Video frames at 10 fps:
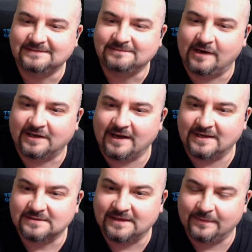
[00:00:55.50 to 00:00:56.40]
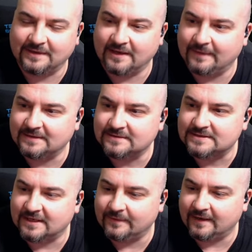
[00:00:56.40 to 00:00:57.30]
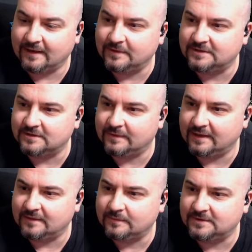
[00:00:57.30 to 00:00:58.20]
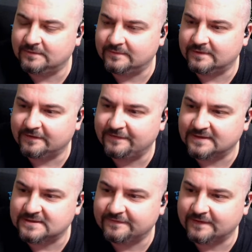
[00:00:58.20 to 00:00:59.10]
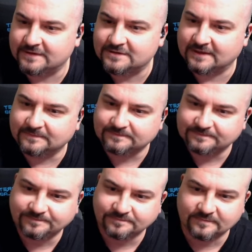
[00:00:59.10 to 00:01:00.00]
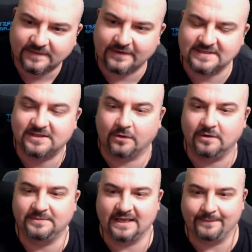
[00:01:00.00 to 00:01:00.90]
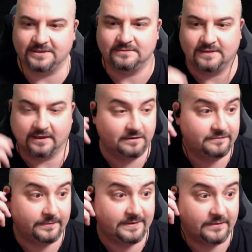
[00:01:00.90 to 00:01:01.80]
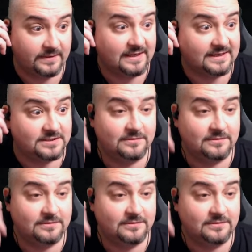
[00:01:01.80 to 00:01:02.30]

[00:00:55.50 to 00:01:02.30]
Right, guys, here we go, man. So uh, we'll do uh, we'll do offensive first, yeah. There it is, golem damage. Now, hopefully, if we can get two